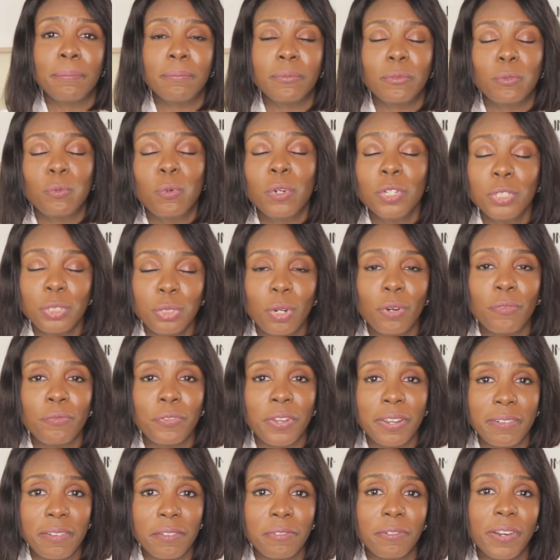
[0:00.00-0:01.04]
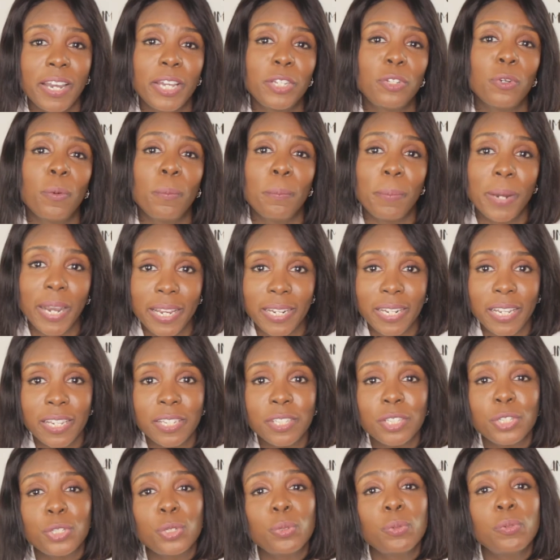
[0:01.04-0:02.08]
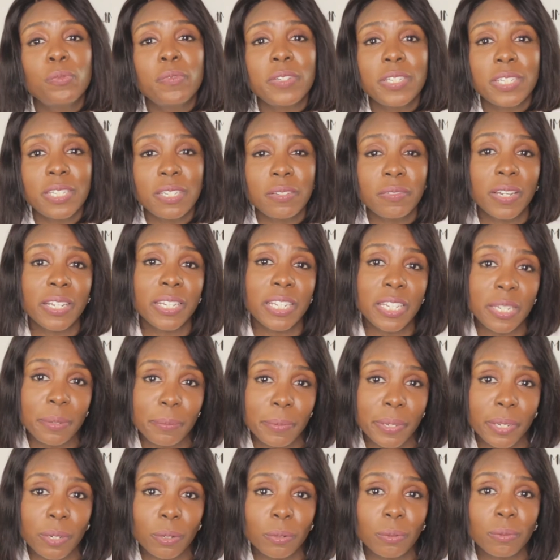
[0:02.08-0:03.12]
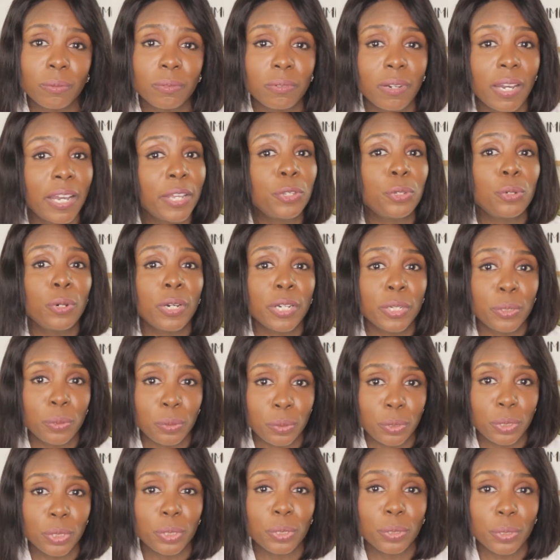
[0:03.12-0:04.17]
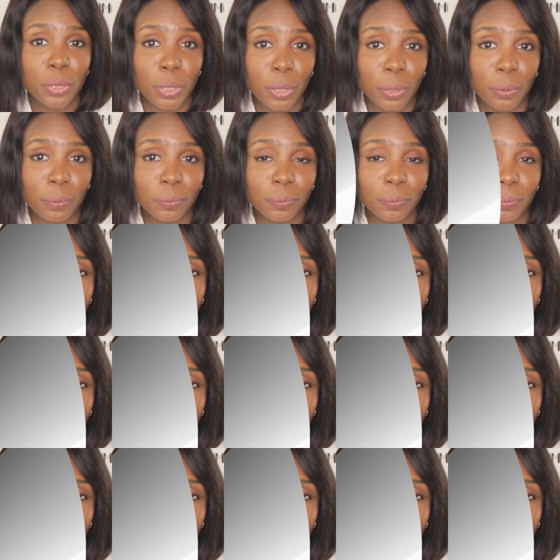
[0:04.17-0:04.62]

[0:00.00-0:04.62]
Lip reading: Once you're verified on Binance, you will receive an email and you are good to go.